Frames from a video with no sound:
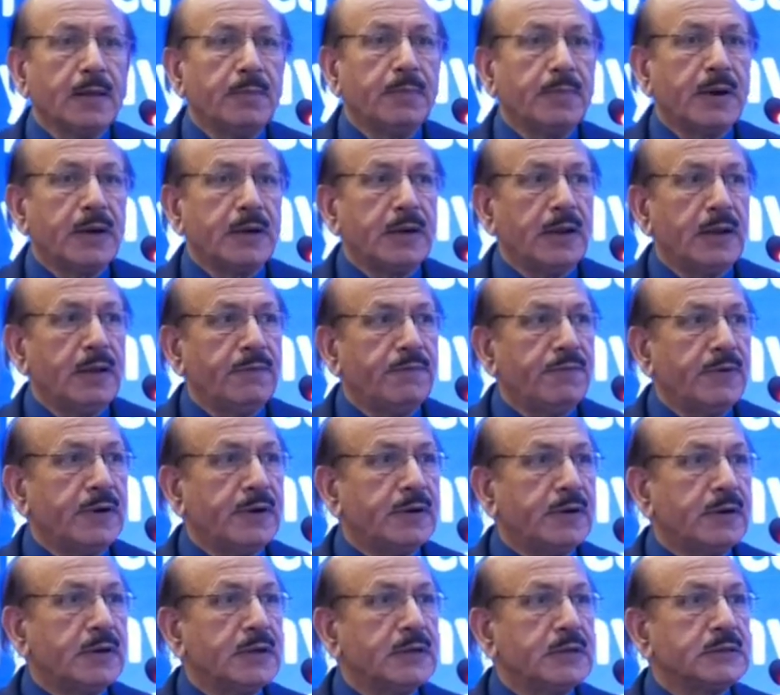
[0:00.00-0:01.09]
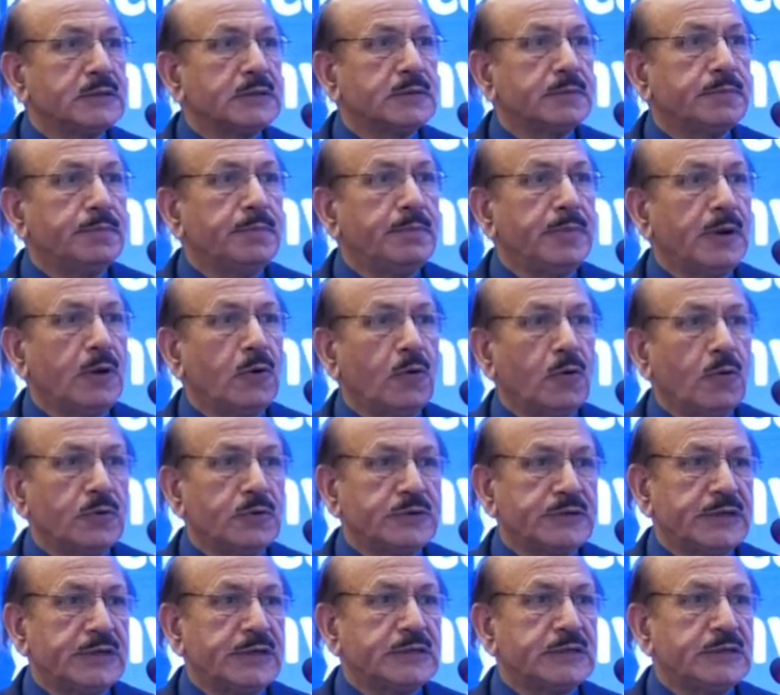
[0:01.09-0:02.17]
But if it is below
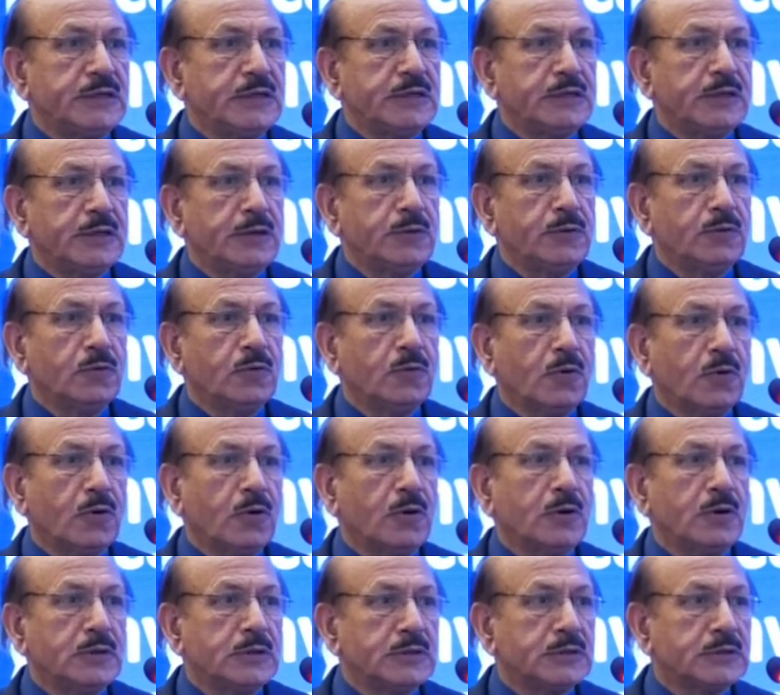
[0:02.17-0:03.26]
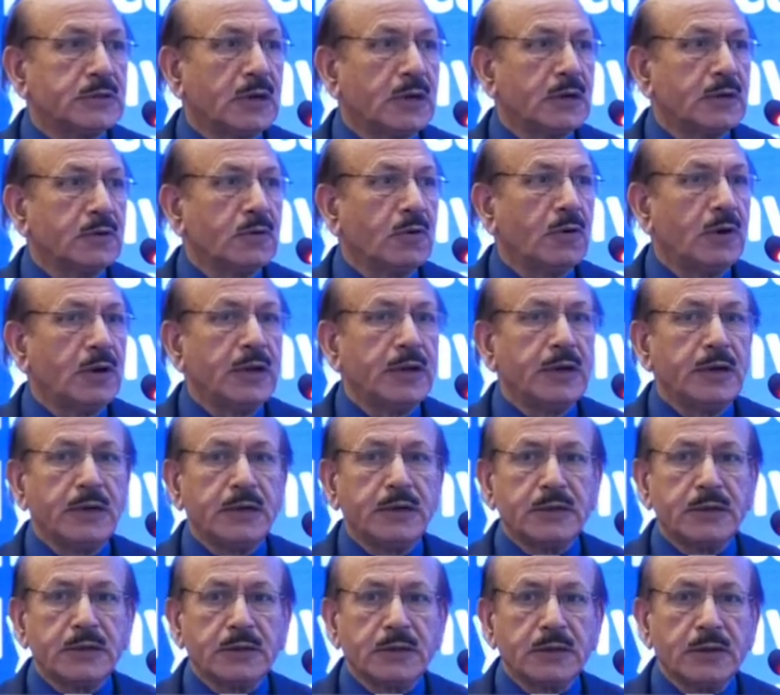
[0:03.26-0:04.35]
60, then you start calling
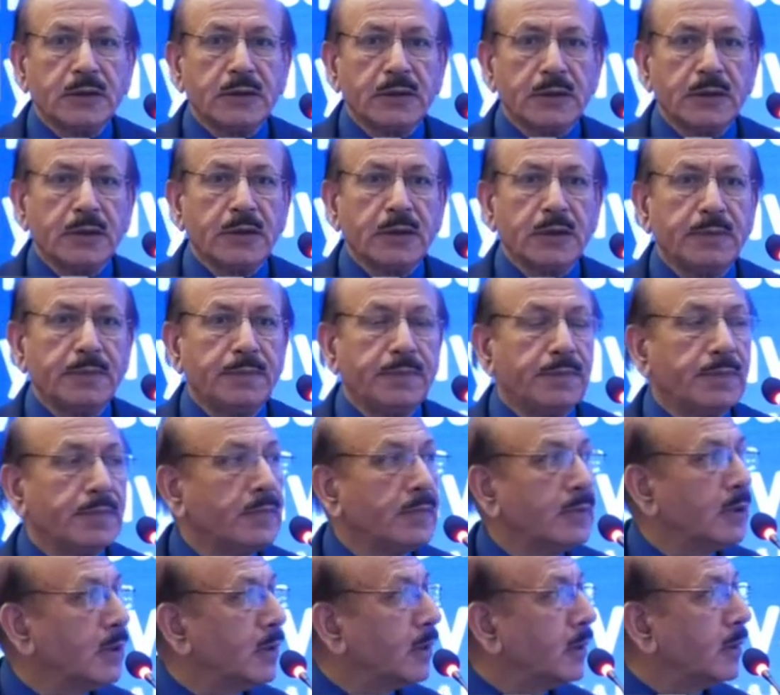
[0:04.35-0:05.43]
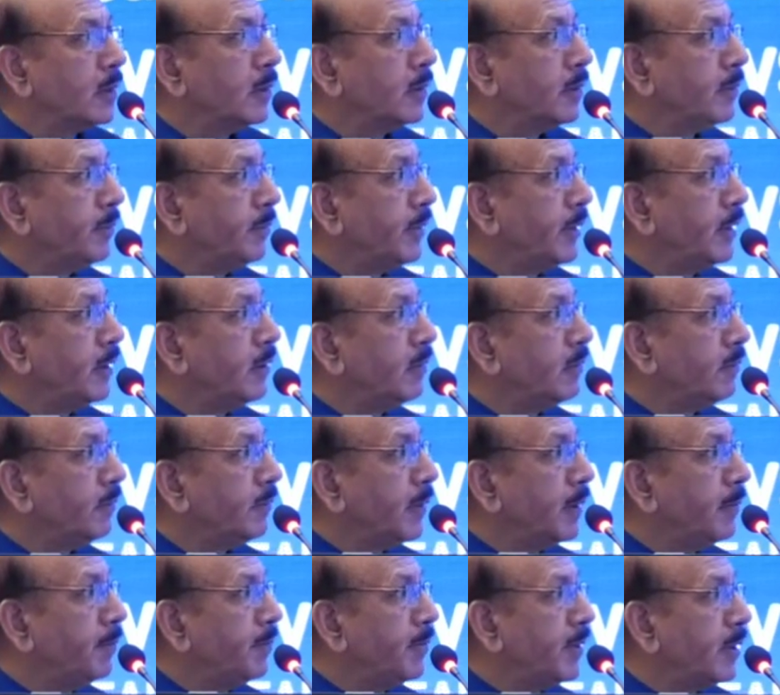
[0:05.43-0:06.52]
it renal
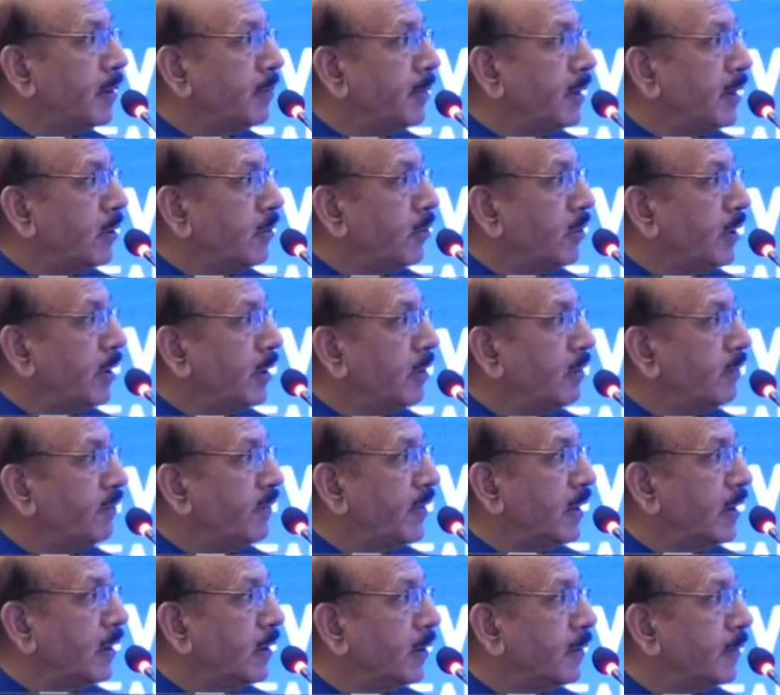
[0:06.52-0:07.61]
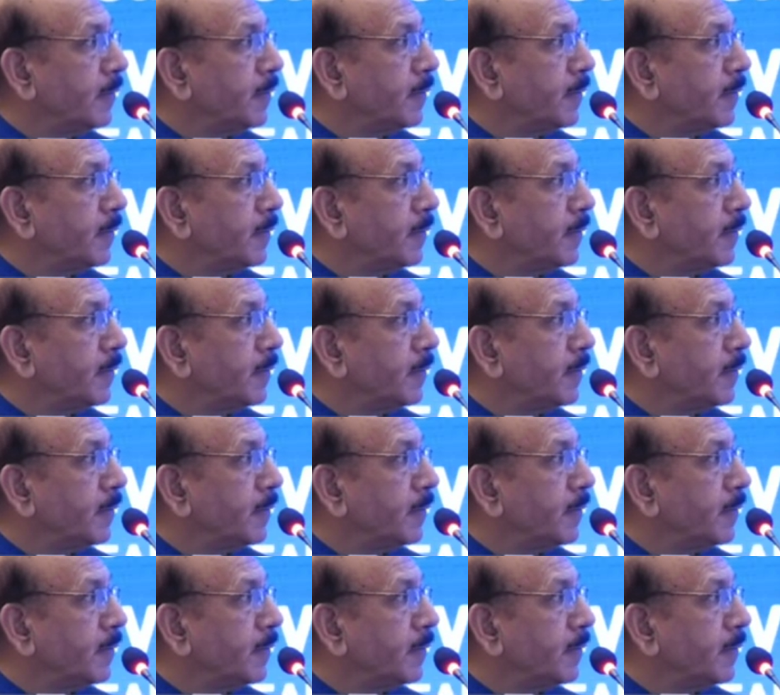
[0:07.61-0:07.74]
impairment or renal failure.